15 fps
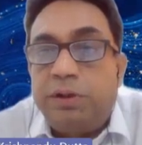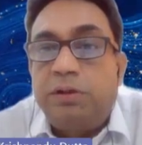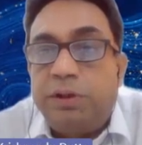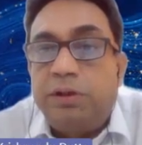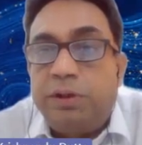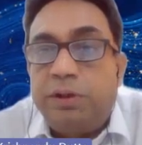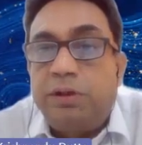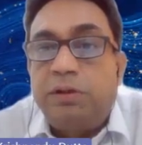
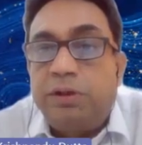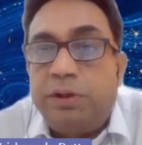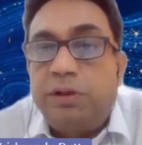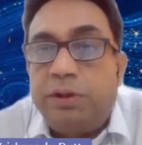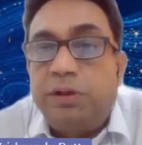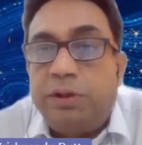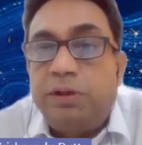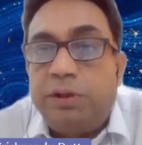see this
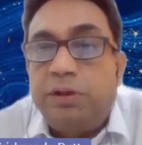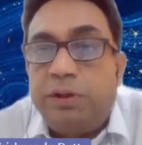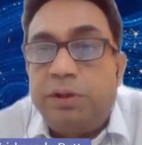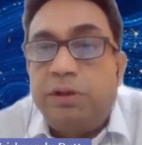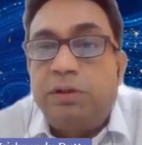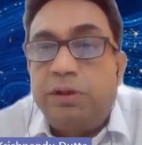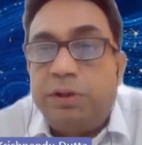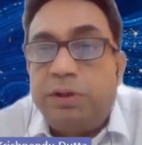happening
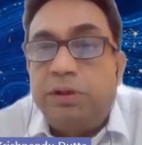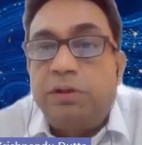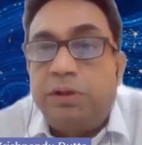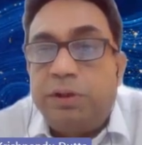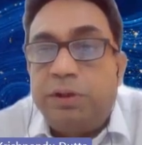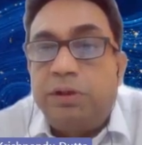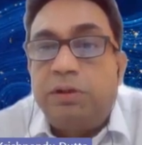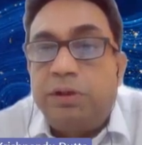in terms of
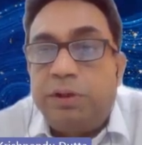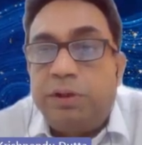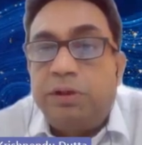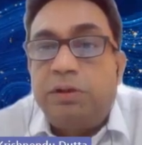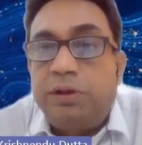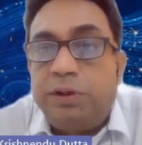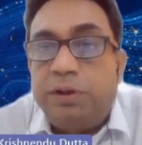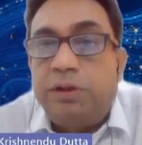
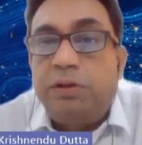impact